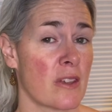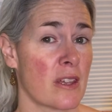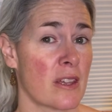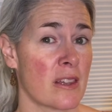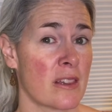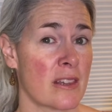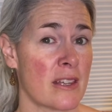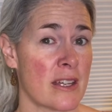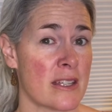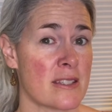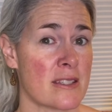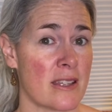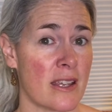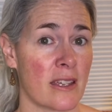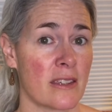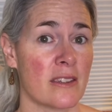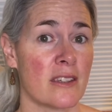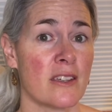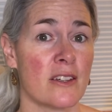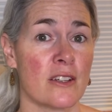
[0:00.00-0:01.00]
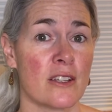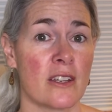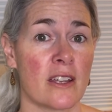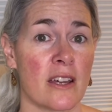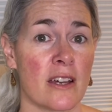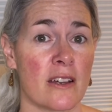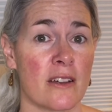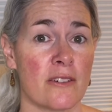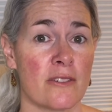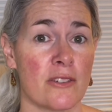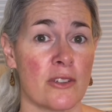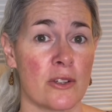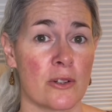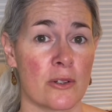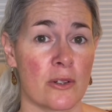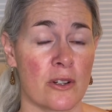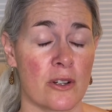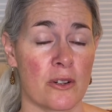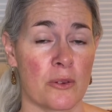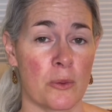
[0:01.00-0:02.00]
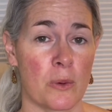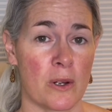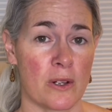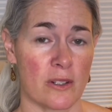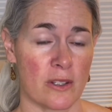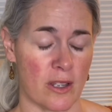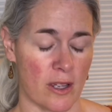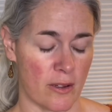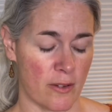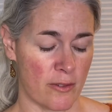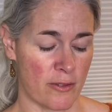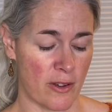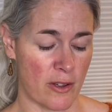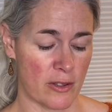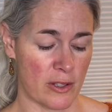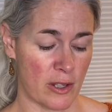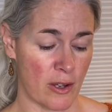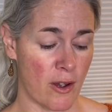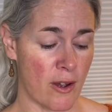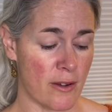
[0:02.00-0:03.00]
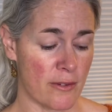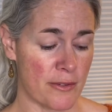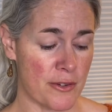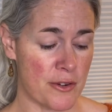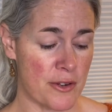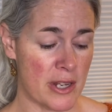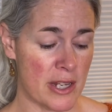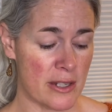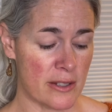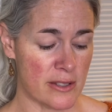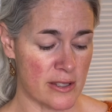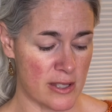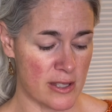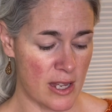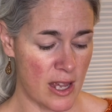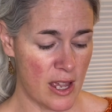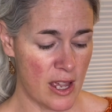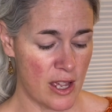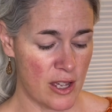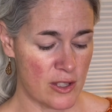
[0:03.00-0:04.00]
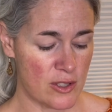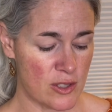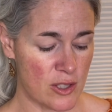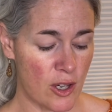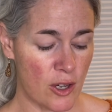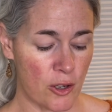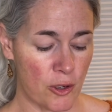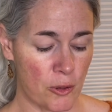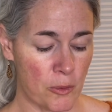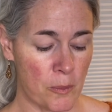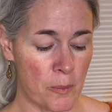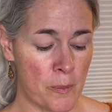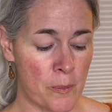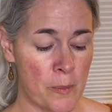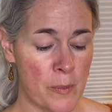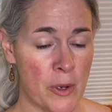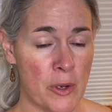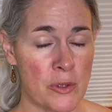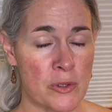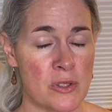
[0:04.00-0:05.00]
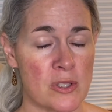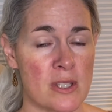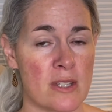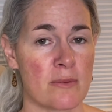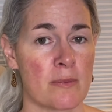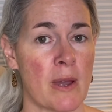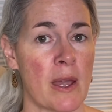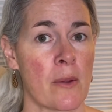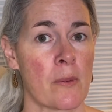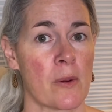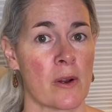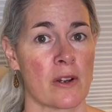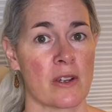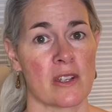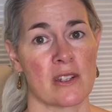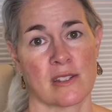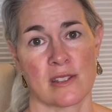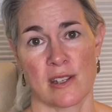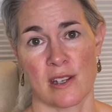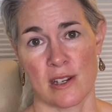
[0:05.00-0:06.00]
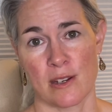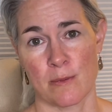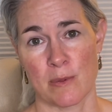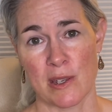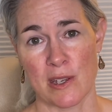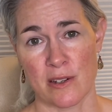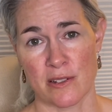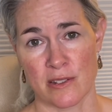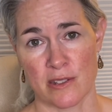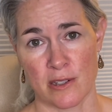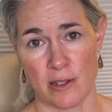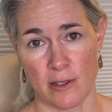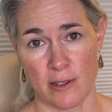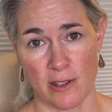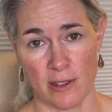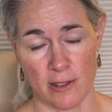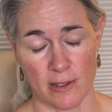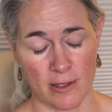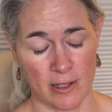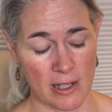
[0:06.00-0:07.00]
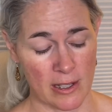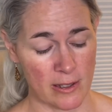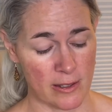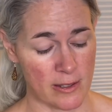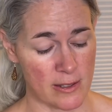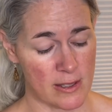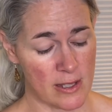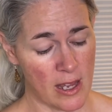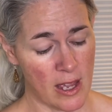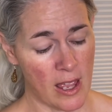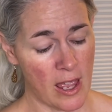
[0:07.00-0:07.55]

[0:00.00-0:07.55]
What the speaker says: less likelihood of your work falling off your needles. So most of my work is going to be on circular needles.